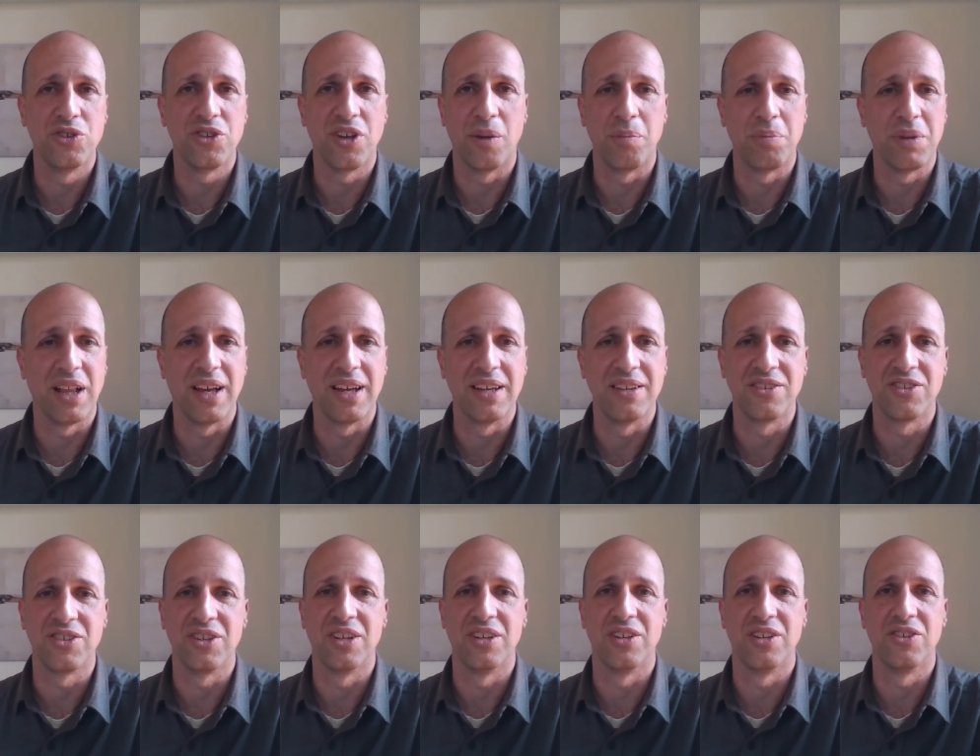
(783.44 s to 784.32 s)

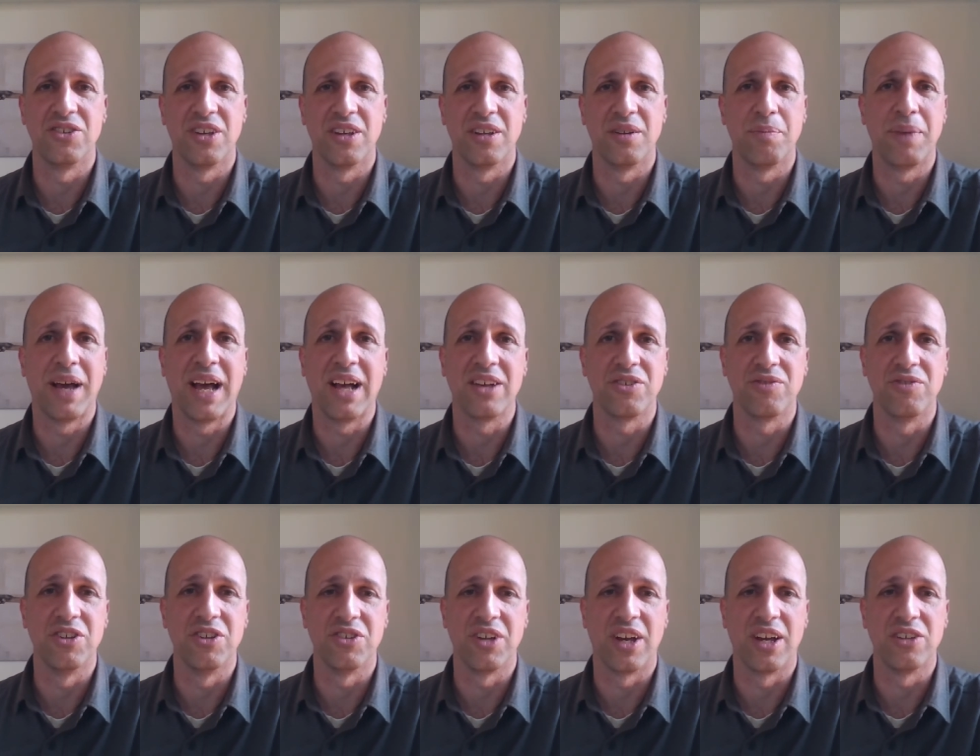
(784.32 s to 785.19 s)
appliances and
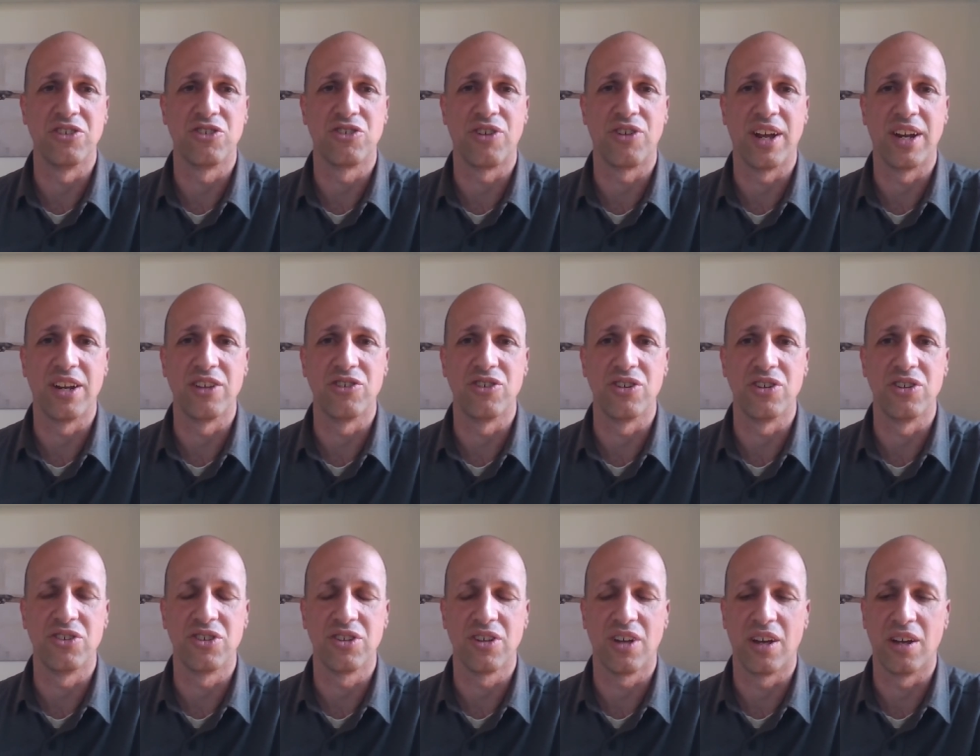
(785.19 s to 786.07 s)
passive design
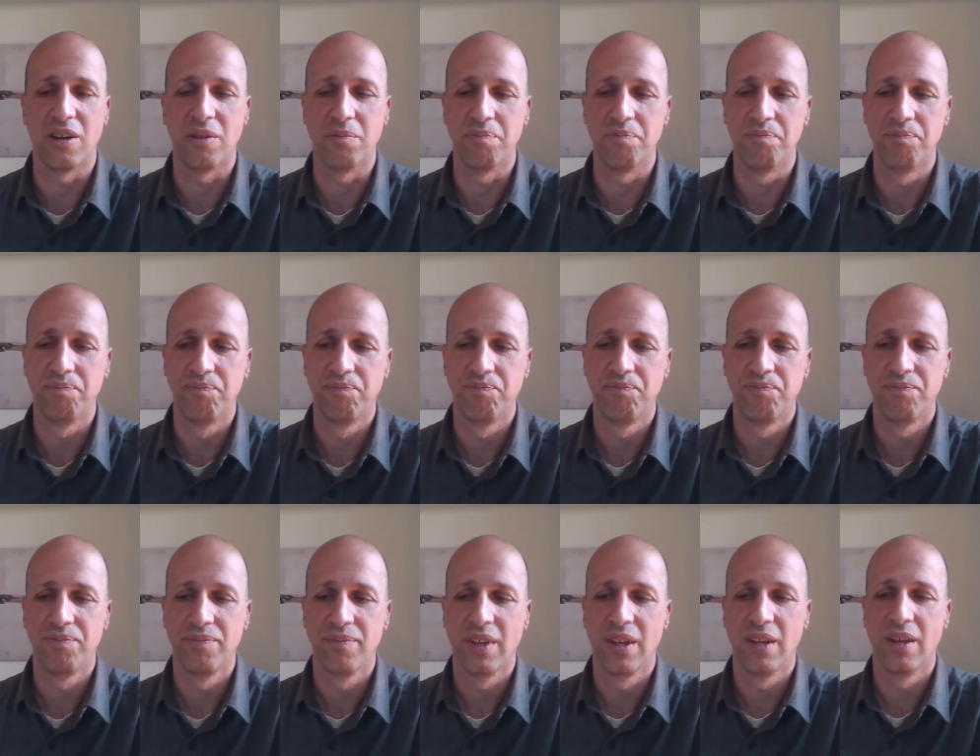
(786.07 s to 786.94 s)
strategies. Um,
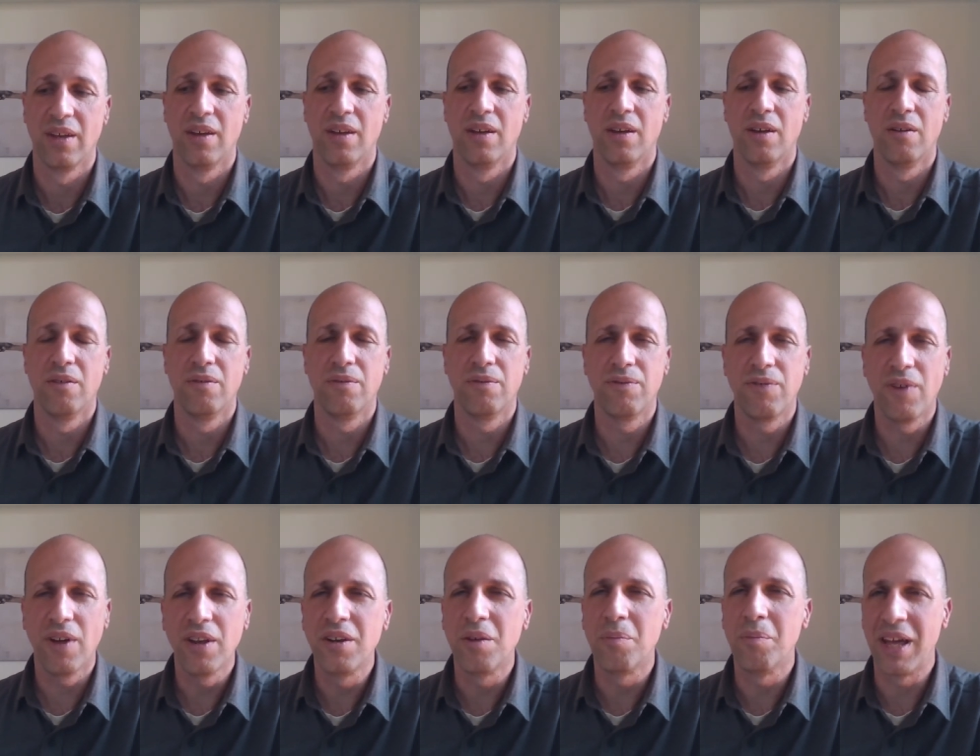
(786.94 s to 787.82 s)

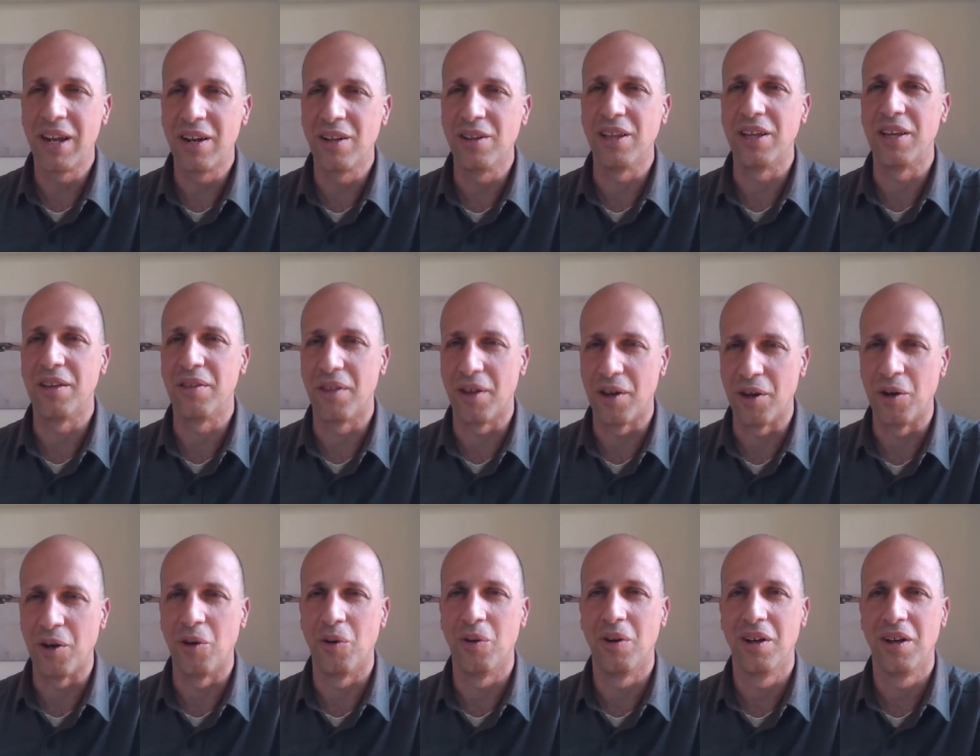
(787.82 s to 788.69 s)
fundamentally,
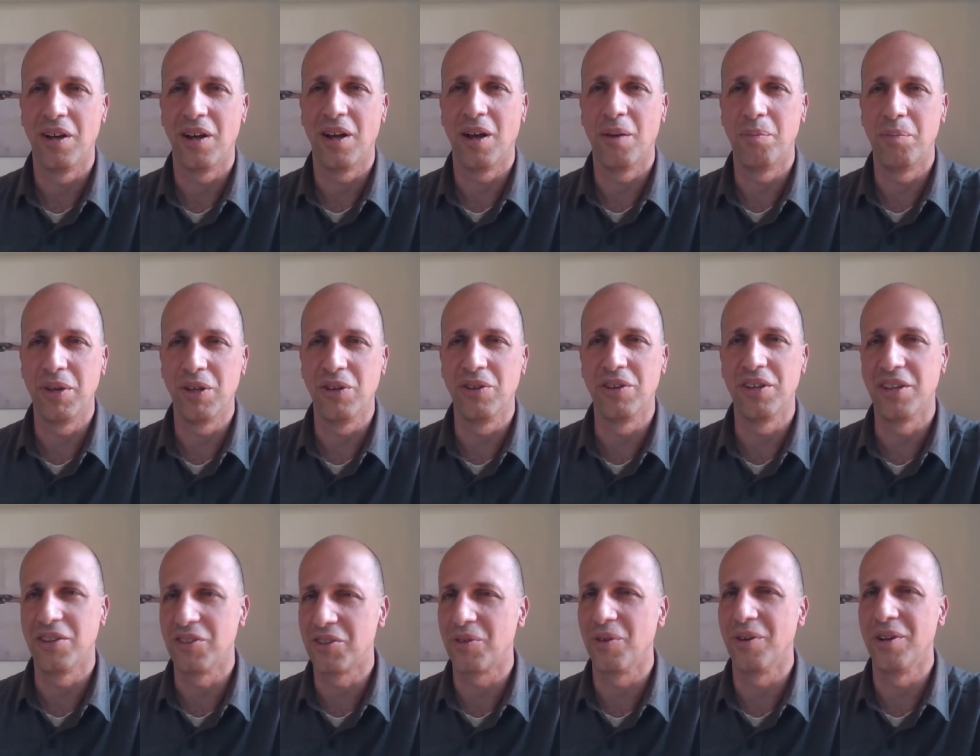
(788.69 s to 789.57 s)
though, a building
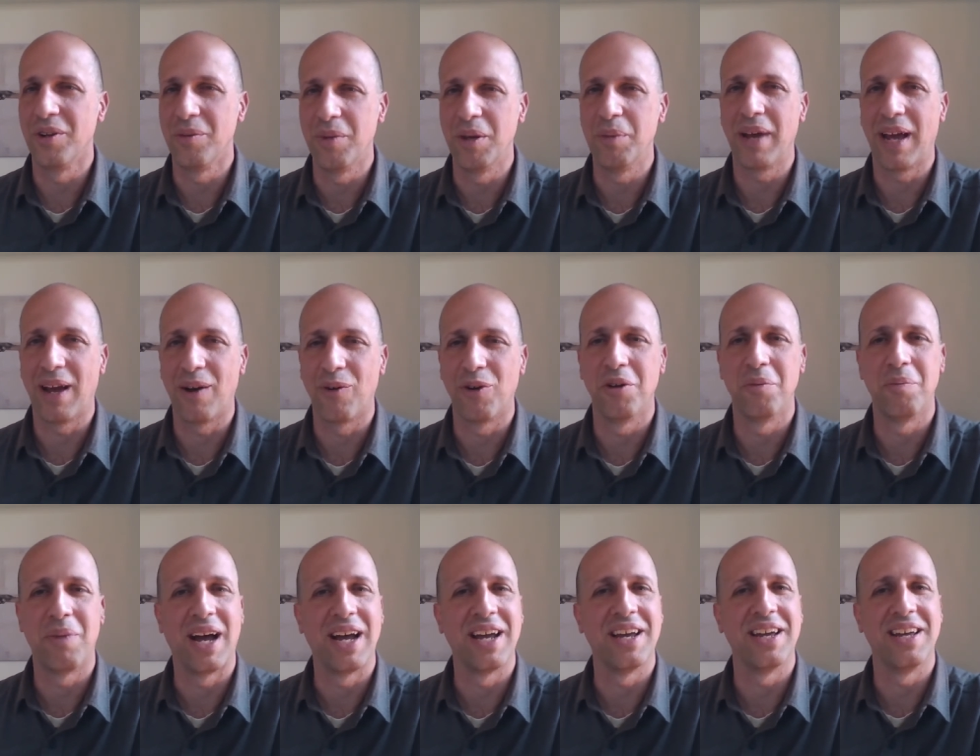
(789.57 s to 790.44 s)
is going to be powered
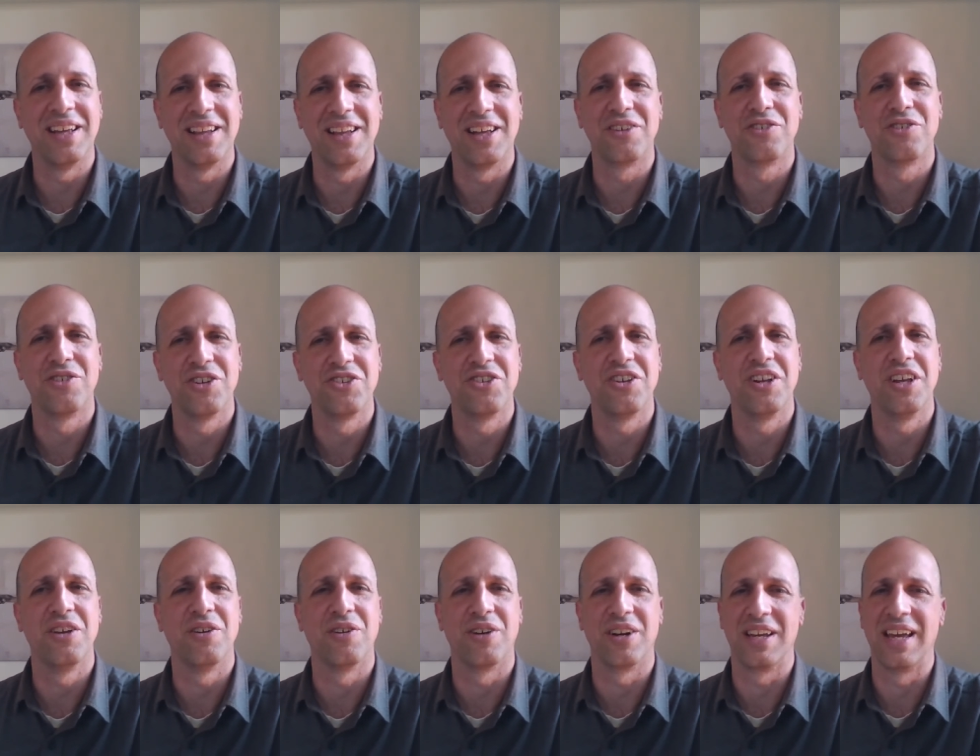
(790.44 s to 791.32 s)
by
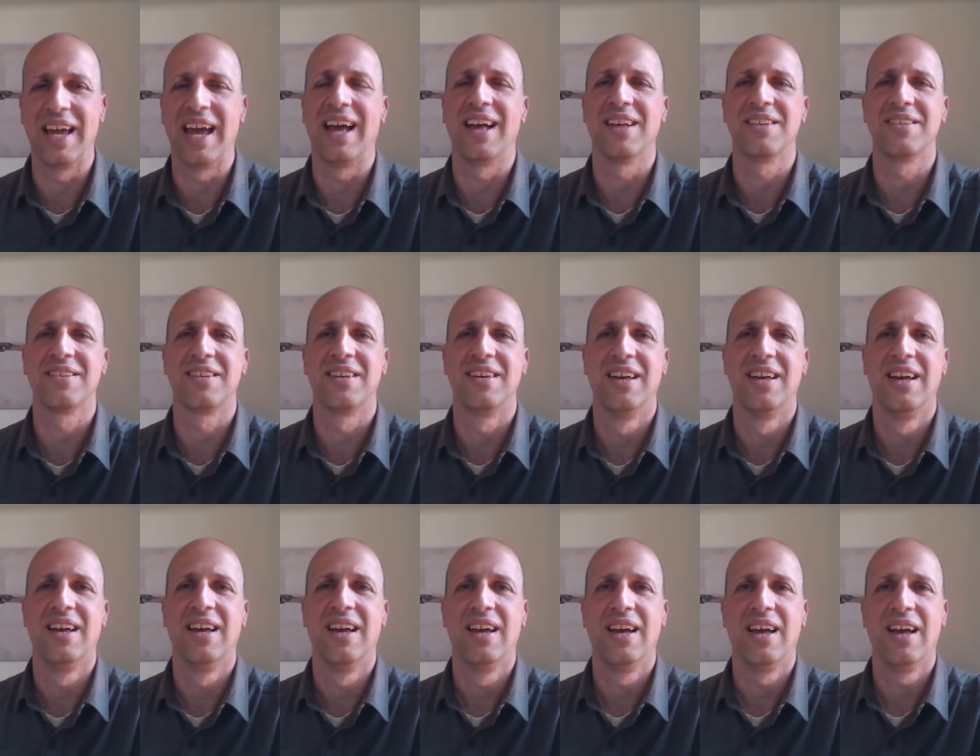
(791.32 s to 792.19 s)
electricity or gas.
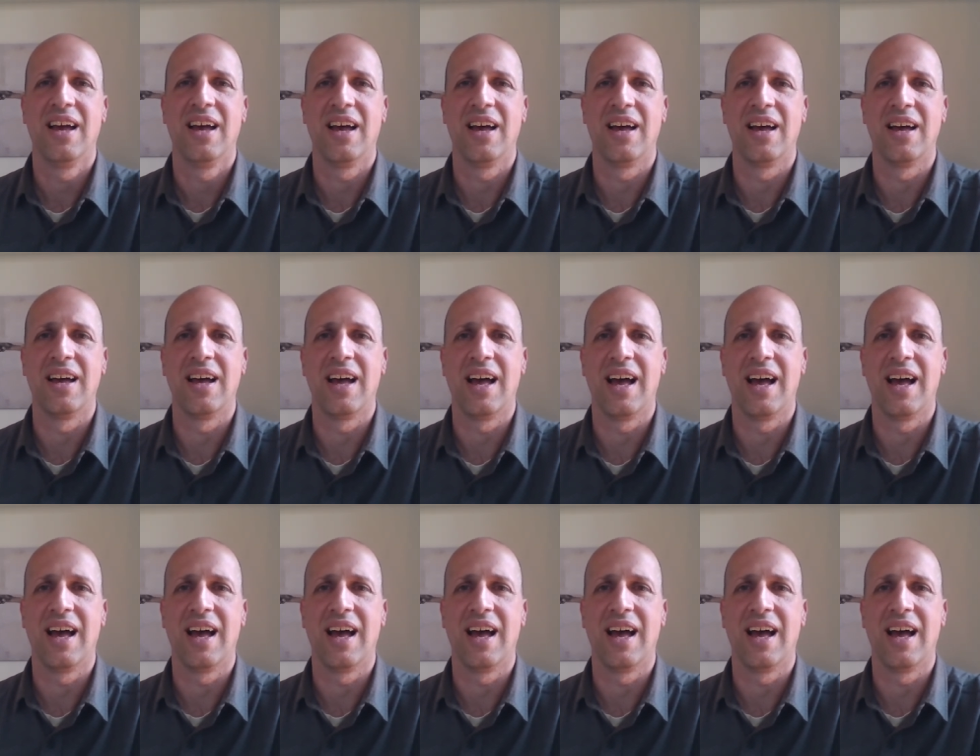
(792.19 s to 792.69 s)
Uh,